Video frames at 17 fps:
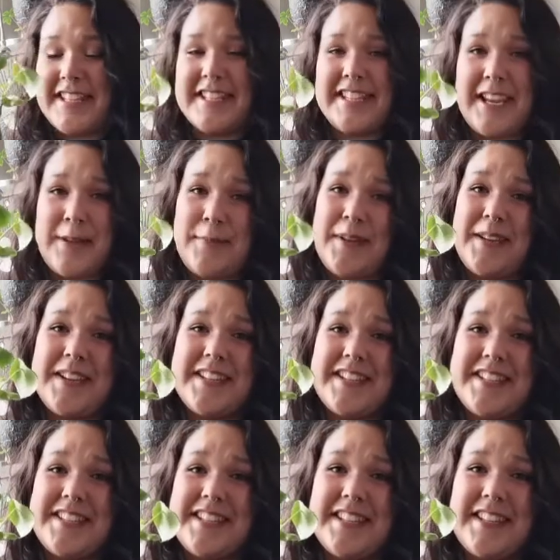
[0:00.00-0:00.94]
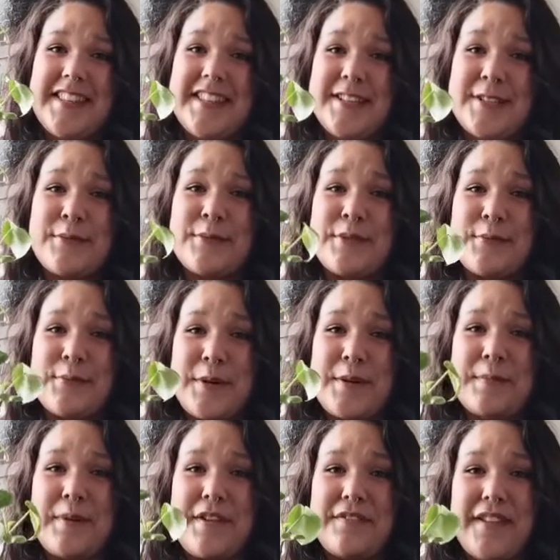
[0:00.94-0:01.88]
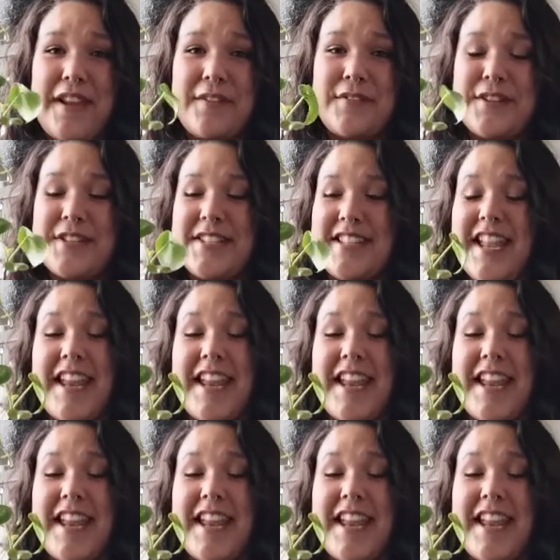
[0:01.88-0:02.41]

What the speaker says: day because this was one of my favorites.